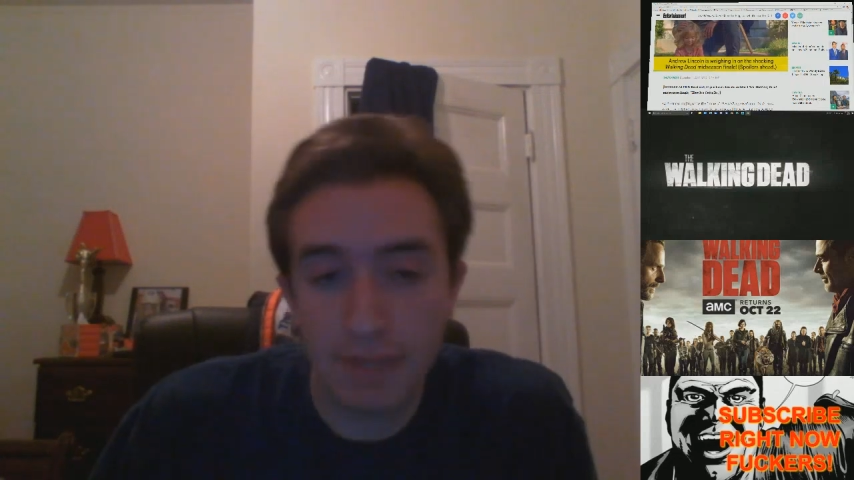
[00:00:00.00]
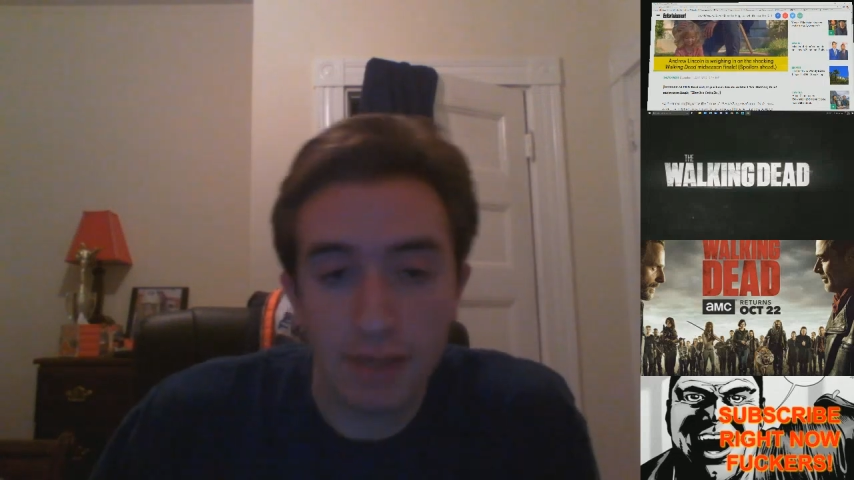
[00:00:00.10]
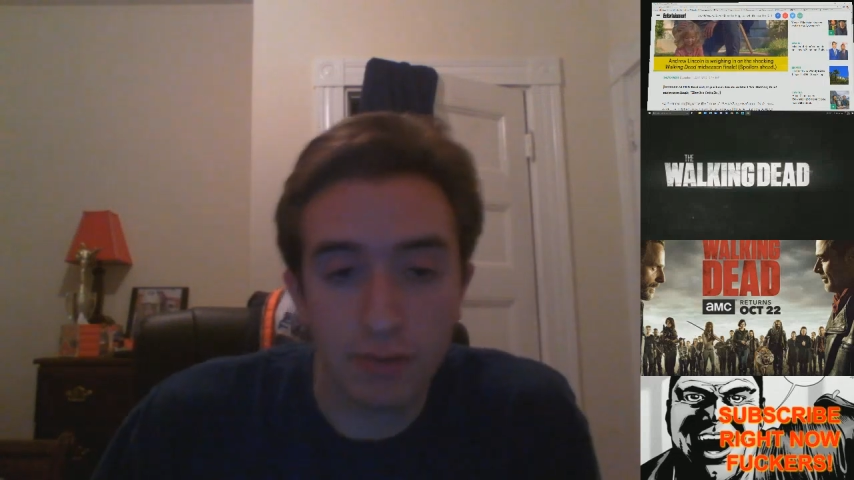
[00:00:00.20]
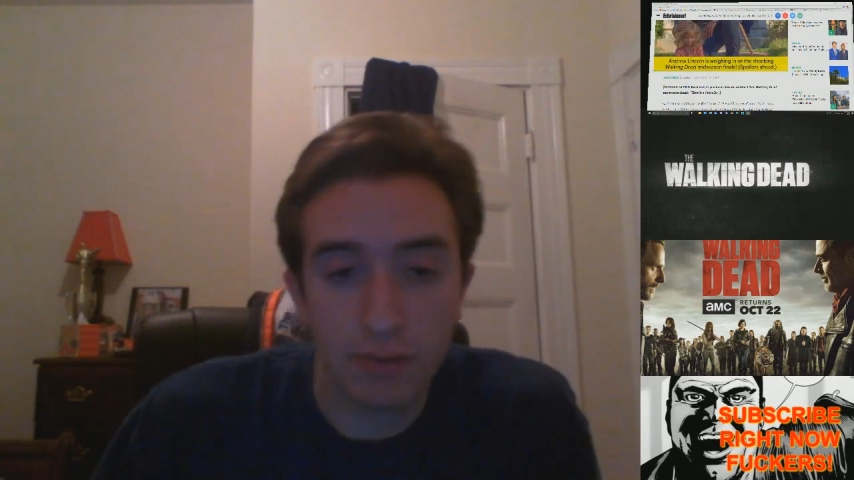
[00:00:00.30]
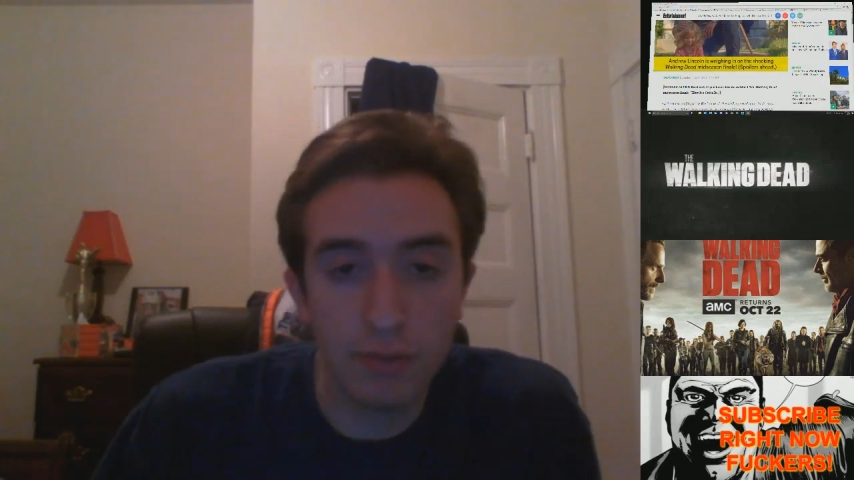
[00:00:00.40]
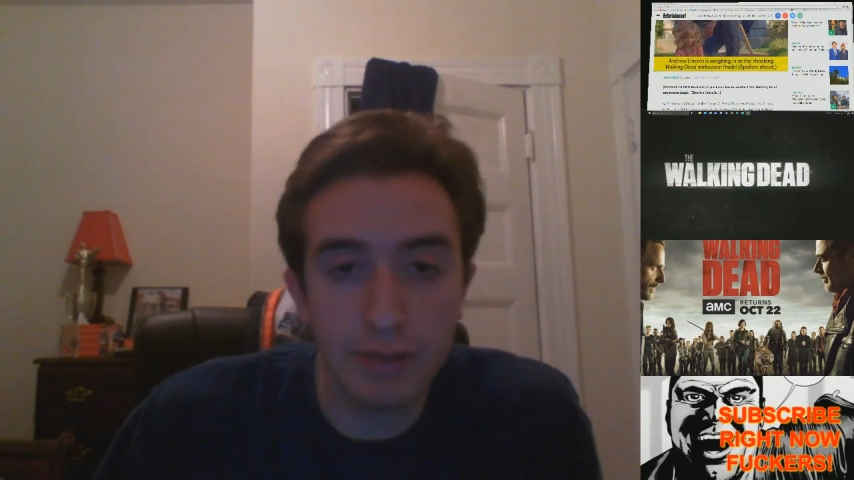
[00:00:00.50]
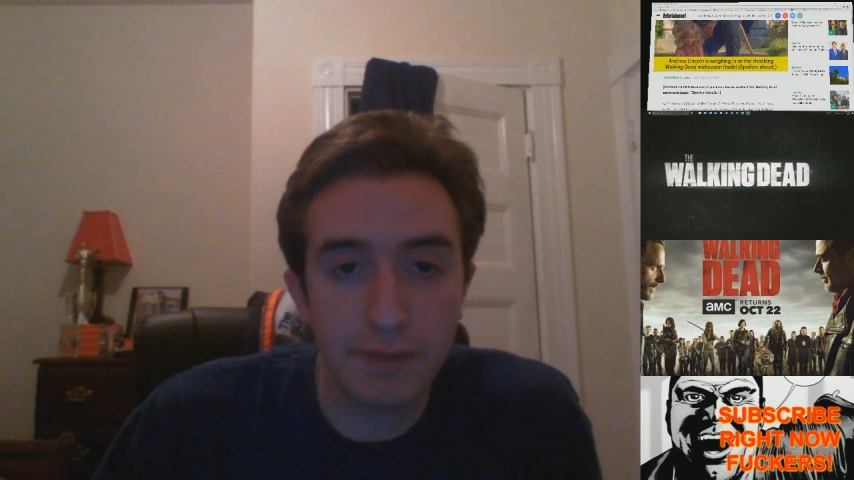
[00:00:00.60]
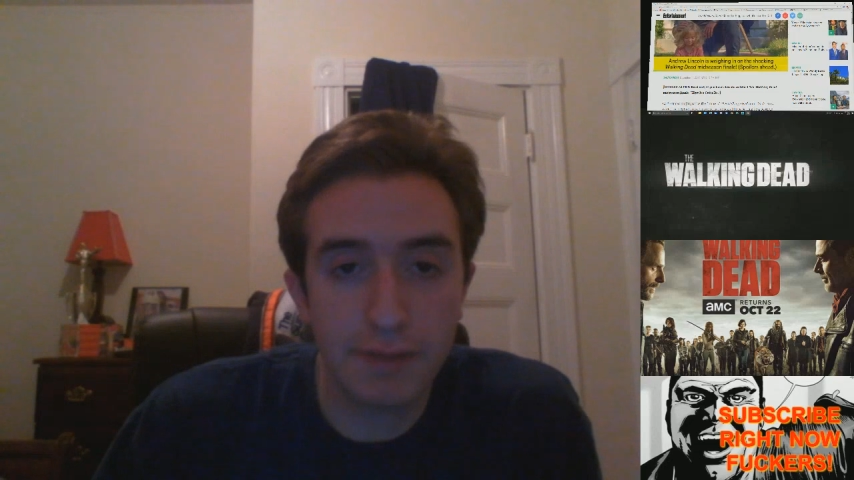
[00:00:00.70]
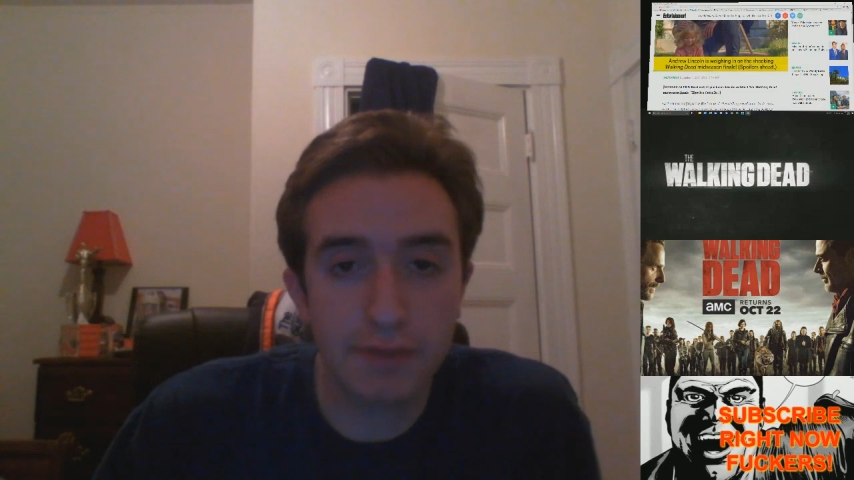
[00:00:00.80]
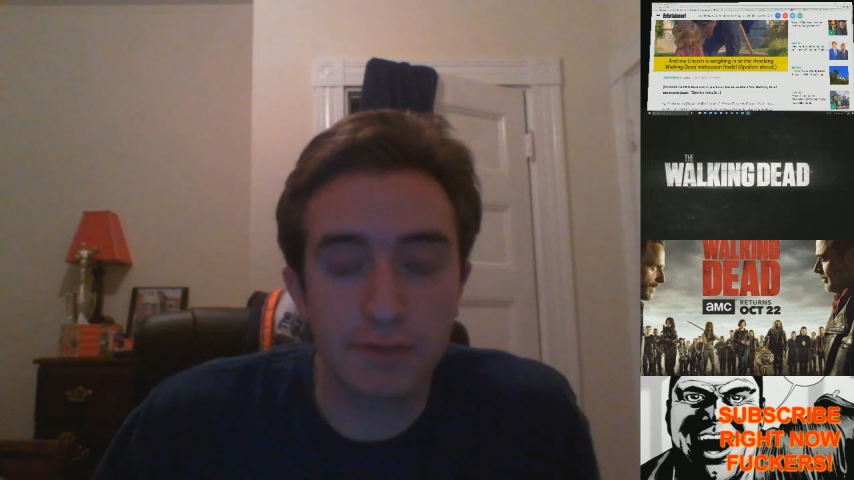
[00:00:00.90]
the whole
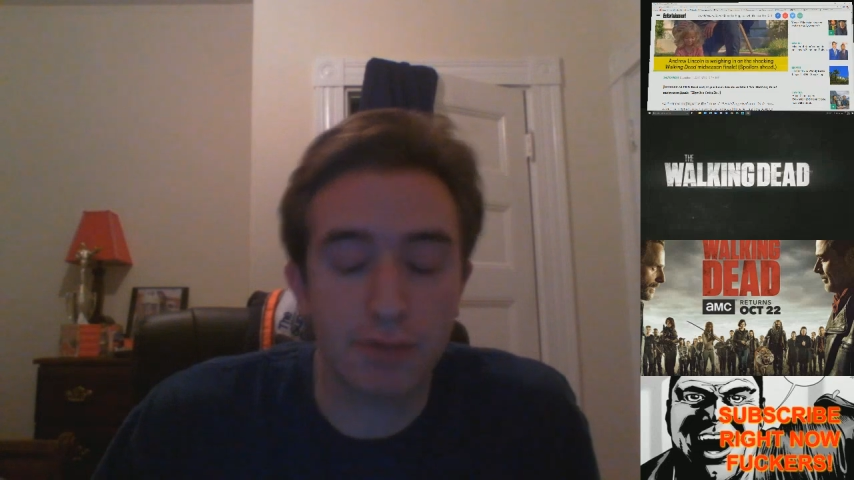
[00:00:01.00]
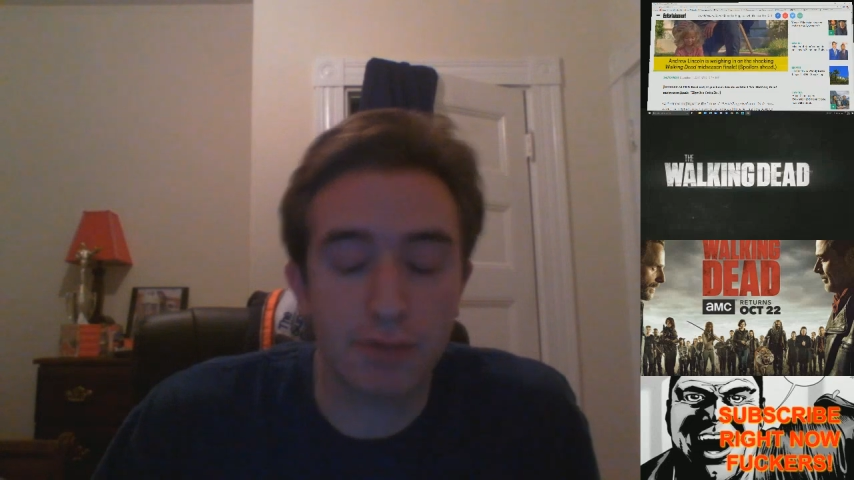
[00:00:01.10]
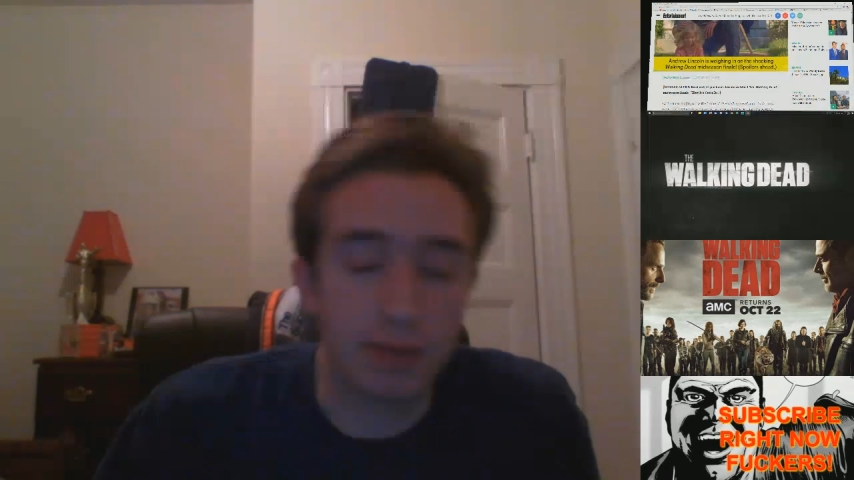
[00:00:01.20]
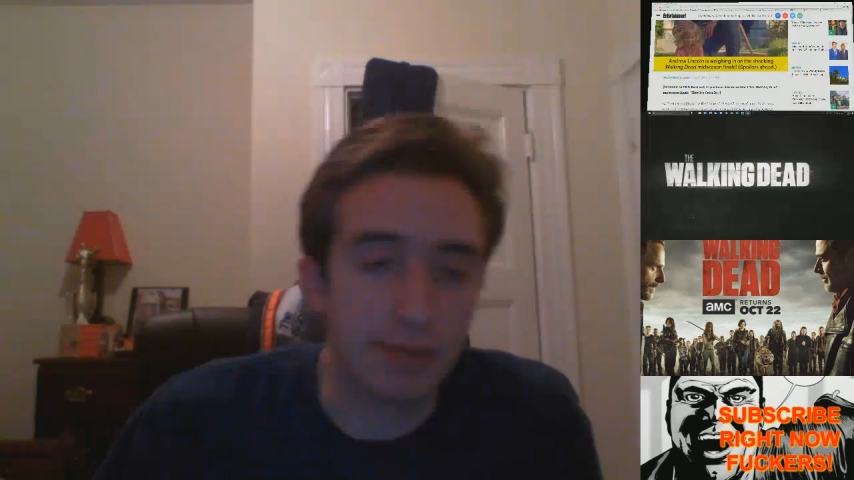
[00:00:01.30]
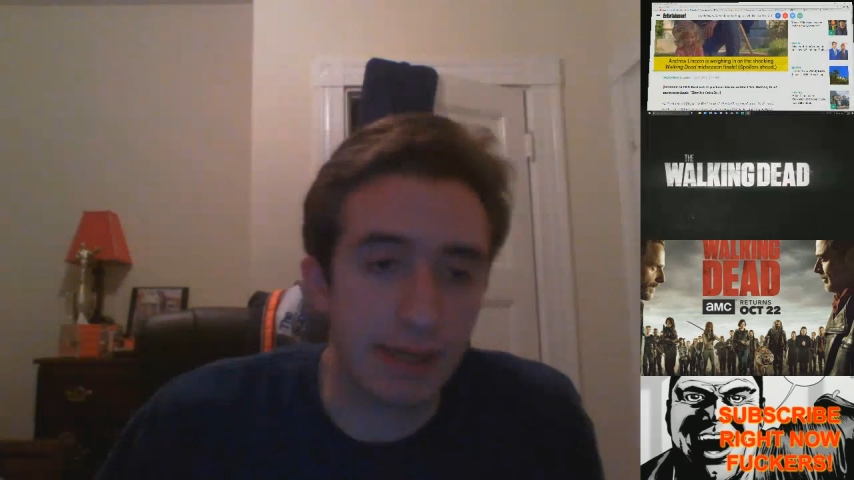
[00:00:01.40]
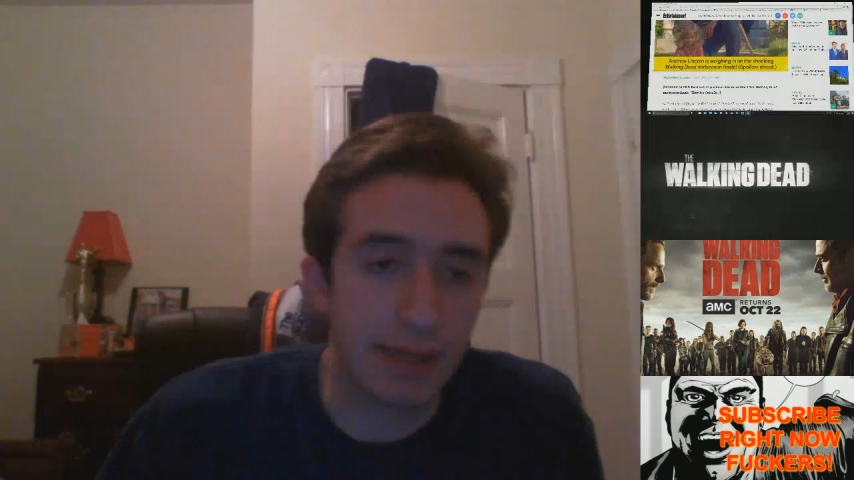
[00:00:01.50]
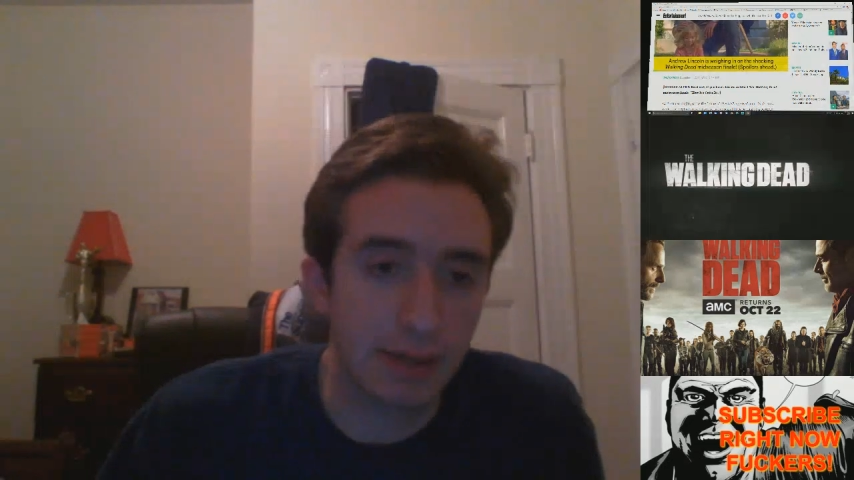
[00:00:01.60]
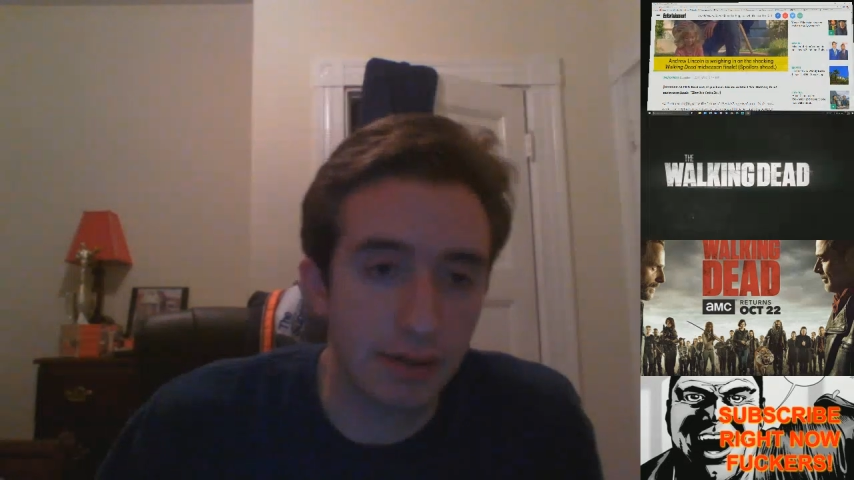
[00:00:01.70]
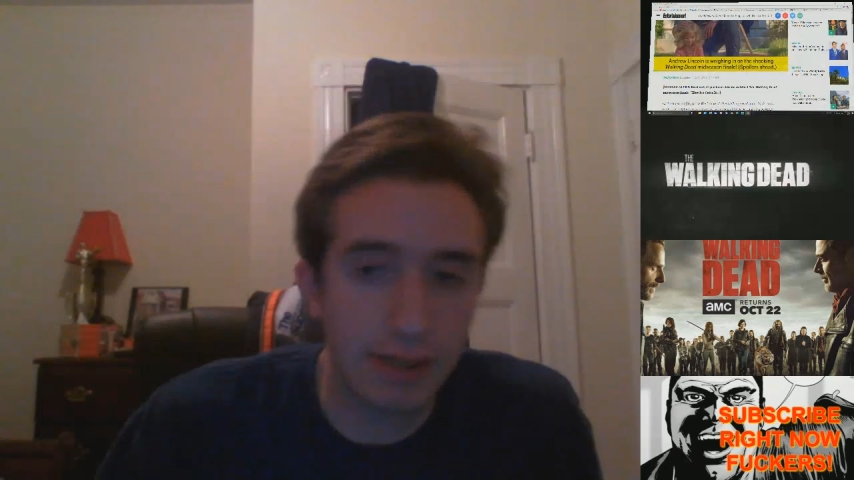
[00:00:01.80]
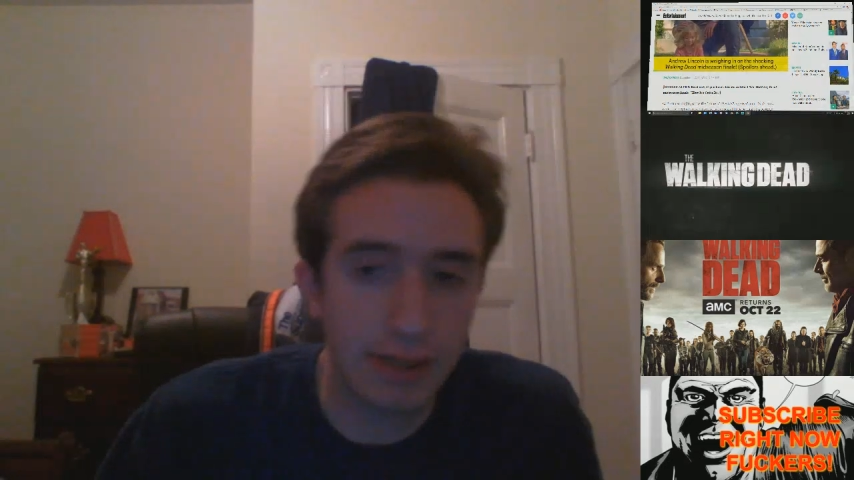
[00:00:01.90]
death is just problematic,
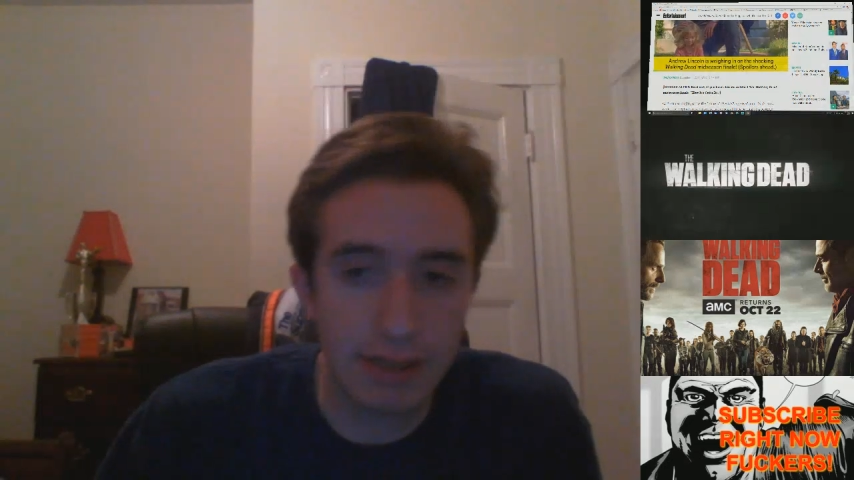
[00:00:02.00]
alright?